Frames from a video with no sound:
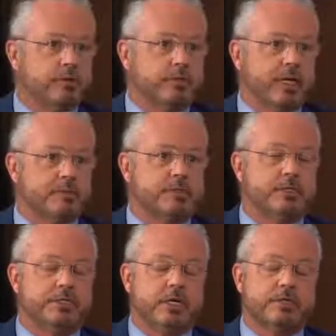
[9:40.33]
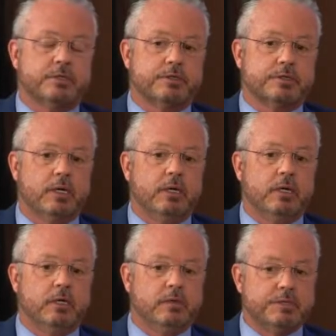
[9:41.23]
if you're doing absentee chasers,
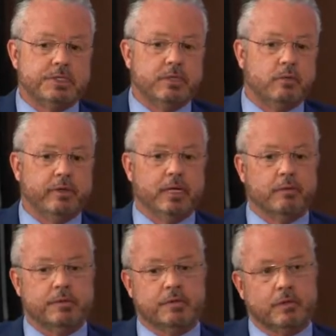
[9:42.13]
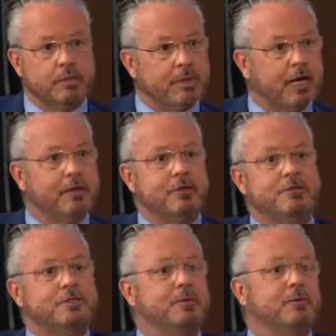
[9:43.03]
you see when they returned the
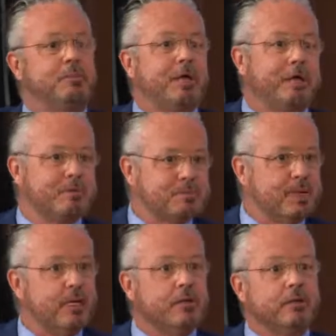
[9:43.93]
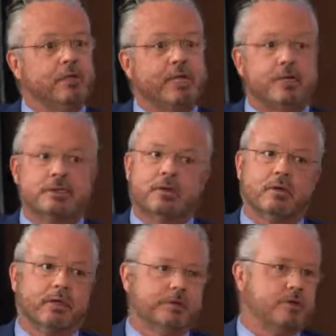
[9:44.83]
ballot, you see when the ballot was mailed, and it's
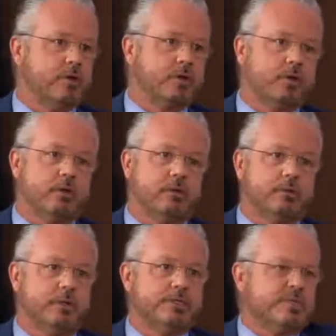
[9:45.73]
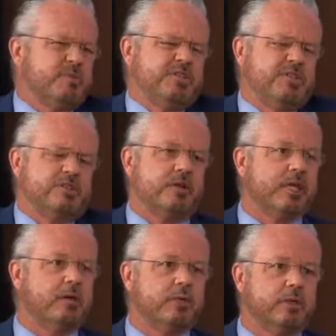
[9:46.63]
all electronic now. It's just much
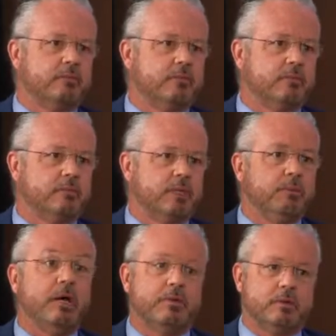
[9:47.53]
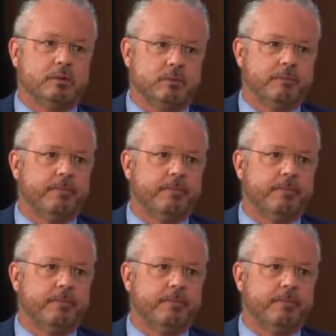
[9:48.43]
easier to campaign, in my opinion.